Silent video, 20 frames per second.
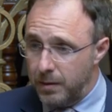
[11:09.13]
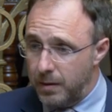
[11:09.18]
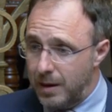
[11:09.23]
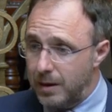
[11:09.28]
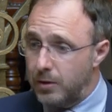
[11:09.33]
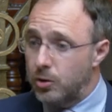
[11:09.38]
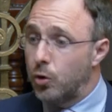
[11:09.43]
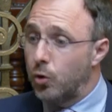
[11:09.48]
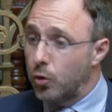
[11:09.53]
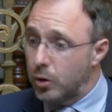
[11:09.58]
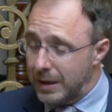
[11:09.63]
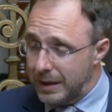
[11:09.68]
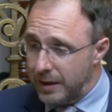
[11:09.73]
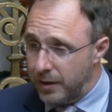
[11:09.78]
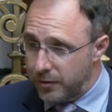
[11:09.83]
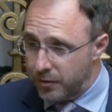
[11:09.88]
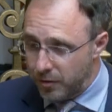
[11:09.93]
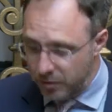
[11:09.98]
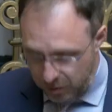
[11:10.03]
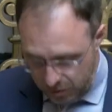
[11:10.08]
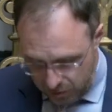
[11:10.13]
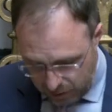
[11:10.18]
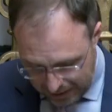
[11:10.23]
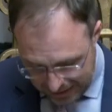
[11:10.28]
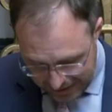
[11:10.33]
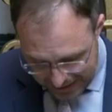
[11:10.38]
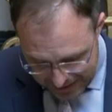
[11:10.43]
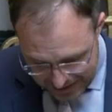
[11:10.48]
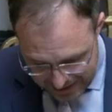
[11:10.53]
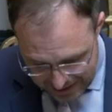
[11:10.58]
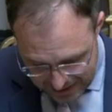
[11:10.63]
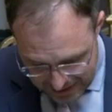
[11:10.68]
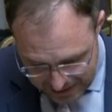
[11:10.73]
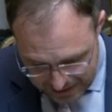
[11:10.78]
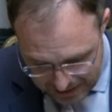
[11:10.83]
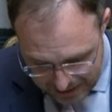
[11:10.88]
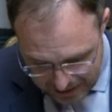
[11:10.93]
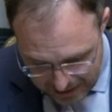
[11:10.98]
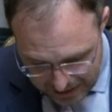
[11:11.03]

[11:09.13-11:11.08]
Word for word: uh, totally underutilised.